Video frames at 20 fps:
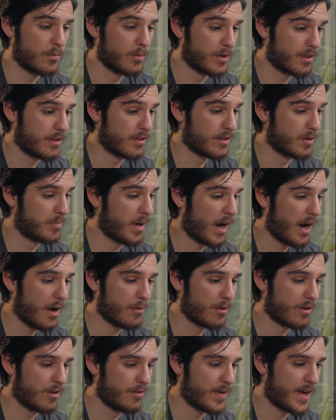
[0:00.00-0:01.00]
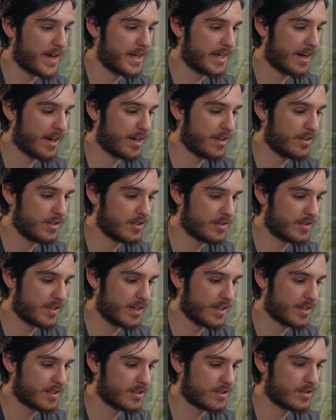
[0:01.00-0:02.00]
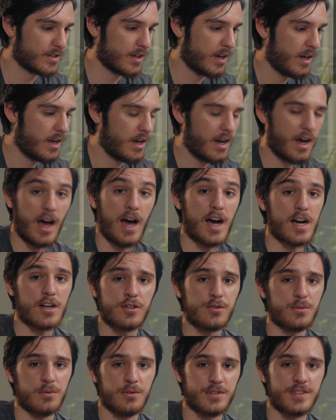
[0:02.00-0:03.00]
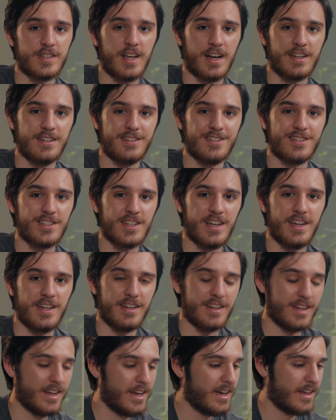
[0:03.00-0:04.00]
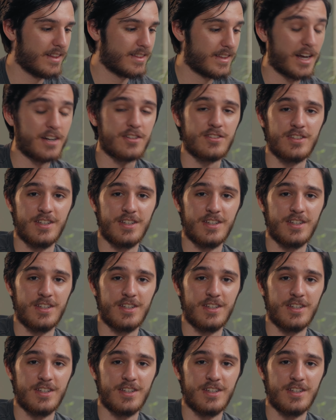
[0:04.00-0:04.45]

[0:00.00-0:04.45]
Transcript: with the power of AI, this takes actual seconds, and that is